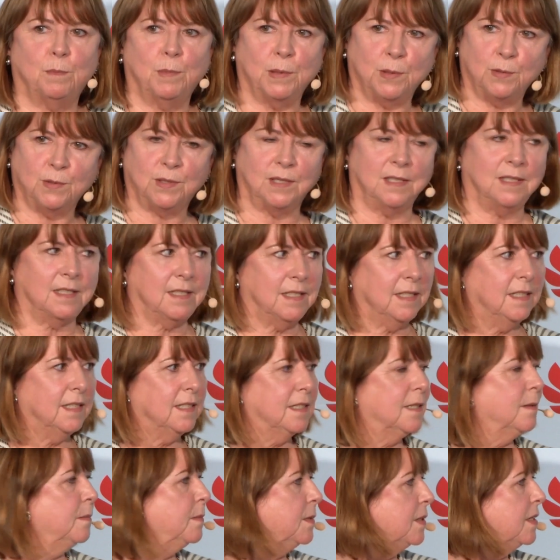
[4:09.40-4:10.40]
building
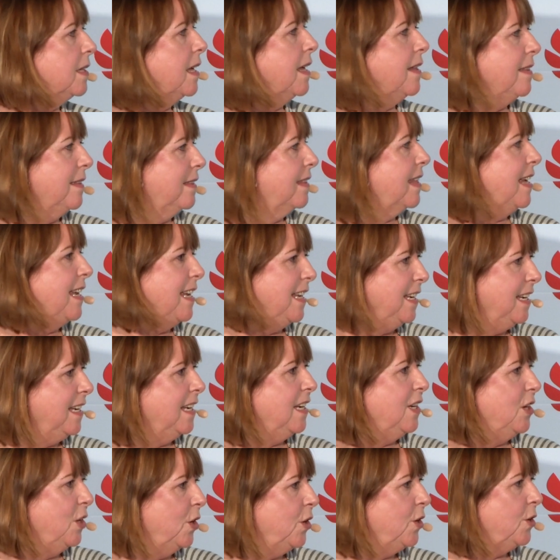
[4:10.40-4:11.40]
systems that they
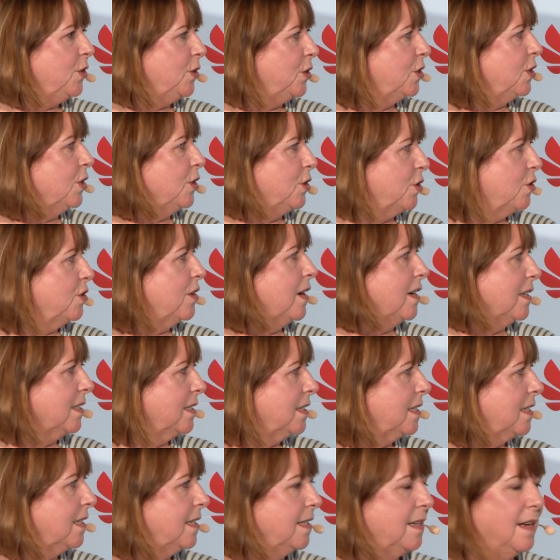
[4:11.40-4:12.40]
learn to
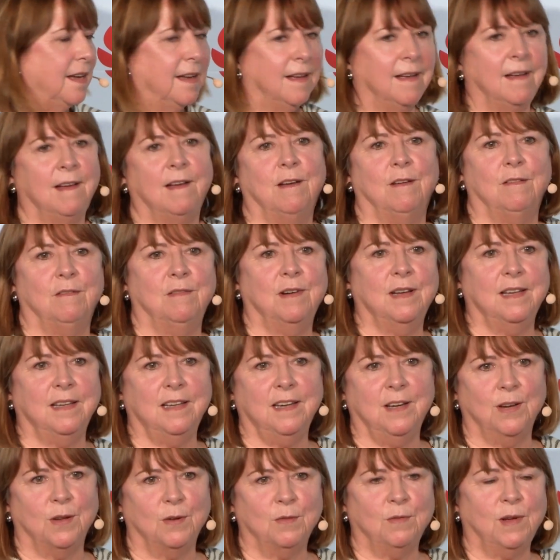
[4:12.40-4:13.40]
trust. But,
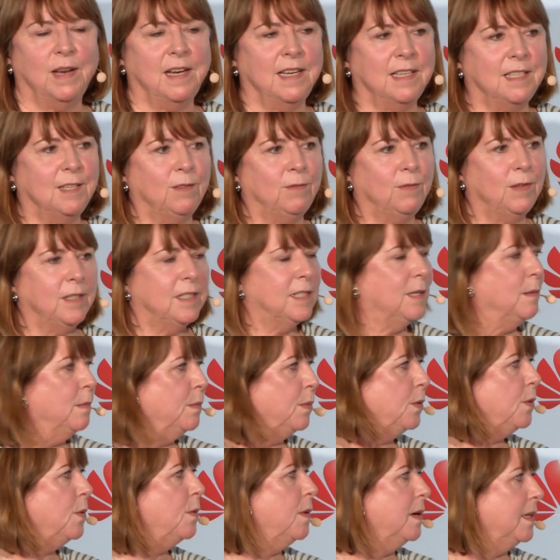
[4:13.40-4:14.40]
relatively
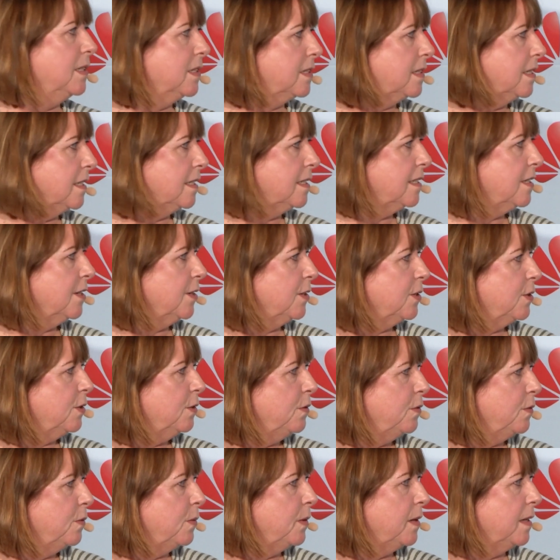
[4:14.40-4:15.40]
simple ones to start
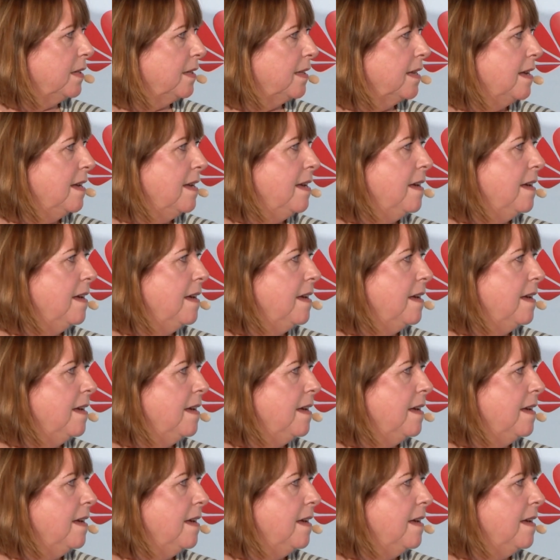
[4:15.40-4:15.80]
off with.